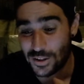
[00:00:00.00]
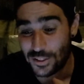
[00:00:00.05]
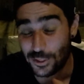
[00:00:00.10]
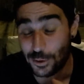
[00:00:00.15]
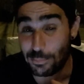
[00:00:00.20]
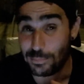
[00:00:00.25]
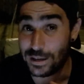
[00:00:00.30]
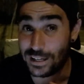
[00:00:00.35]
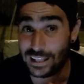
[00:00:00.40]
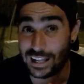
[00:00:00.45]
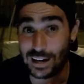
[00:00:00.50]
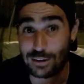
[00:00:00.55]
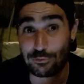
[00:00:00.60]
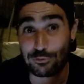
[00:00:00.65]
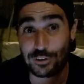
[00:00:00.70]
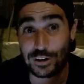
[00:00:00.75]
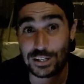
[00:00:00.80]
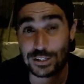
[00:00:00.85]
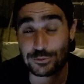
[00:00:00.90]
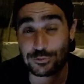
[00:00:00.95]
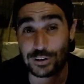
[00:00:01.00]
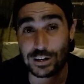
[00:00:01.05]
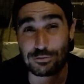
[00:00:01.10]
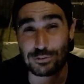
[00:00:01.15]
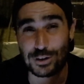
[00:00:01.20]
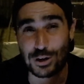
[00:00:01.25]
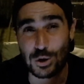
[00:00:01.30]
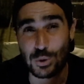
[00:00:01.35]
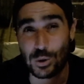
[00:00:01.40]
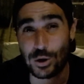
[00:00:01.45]
The Milan fans'
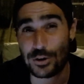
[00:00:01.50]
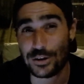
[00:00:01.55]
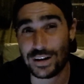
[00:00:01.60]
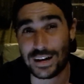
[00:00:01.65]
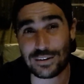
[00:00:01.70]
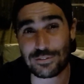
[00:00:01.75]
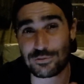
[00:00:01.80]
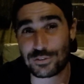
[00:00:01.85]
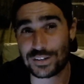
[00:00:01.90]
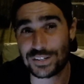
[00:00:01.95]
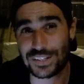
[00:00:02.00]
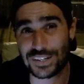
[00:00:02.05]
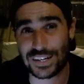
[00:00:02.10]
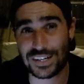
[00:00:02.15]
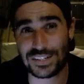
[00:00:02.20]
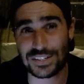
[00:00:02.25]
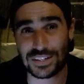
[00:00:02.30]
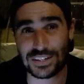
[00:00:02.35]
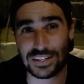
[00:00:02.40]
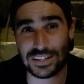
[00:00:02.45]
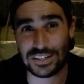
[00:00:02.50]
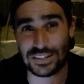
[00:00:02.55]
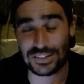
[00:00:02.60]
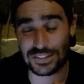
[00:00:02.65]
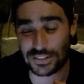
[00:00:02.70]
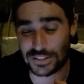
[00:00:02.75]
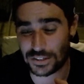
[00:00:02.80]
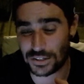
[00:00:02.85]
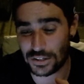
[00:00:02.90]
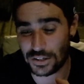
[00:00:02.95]
favorite quote every season
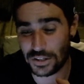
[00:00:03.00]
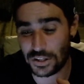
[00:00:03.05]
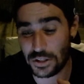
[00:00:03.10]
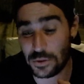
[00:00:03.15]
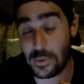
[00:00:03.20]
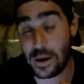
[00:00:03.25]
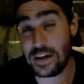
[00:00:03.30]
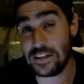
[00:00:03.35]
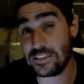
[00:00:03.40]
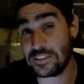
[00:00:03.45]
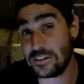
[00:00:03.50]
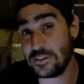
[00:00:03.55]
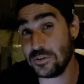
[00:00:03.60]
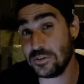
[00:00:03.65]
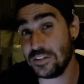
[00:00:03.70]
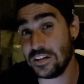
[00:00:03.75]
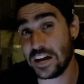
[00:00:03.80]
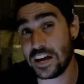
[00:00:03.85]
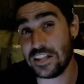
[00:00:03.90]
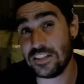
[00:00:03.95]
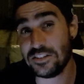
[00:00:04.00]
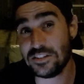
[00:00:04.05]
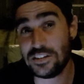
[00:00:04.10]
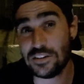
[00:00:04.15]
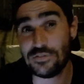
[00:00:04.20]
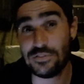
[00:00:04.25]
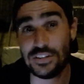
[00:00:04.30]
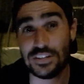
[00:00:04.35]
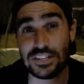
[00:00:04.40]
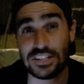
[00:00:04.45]
is, "Wait till the end
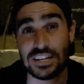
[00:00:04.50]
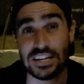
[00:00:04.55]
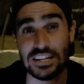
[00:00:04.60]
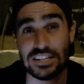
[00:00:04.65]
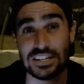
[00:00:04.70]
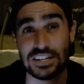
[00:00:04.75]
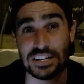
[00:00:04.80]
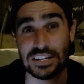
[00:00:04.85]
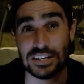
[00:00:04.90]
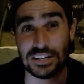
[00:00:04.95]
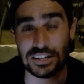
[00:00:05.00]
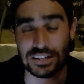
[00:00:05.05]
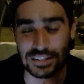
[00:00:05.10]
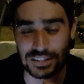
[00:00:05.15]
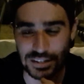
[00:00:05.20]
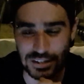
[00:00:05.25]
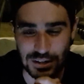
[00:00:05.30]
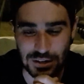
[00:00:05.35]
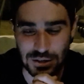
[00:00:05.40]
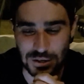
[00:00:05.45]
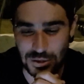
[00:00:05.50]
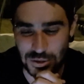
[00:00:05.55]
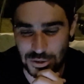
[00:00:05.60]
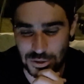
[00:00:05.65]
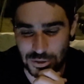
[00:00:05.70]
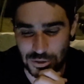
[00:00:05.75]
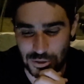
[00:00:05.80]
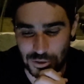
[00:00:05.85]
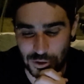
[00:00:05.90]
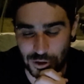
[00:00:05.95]
of the season."
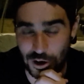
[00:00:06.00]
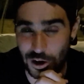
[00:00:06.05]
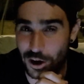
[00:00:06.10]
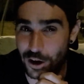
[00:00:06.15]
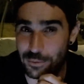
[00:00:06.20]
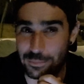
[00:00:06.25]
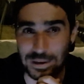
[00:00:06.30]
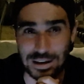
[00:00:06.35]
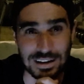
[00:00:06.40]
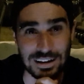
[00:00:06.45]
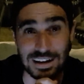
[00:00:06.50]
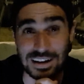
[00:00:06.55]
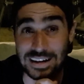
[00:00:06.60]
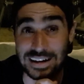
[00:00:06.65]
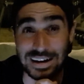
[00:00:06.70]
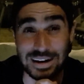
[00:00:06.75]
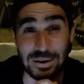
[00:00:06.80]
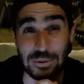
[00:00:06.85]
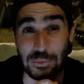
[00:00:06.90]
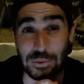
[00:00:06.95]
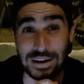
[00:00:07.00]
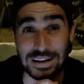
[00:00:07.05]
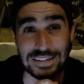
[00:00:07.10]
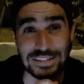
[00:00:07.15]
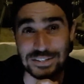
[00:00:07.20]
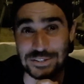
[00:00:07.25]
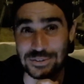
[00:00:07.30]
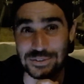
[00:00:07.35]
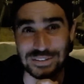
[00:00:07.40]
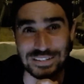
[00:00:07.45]
Oh man, I can't
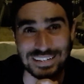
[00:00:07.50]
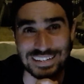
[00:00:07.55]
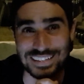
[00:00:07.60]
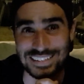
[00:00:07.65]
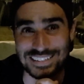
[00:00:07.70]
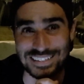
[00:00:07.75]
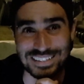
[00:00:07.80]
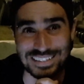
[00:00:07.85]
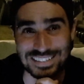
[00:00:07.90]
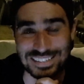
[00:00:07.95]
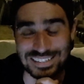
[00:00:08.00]
wait till the end of the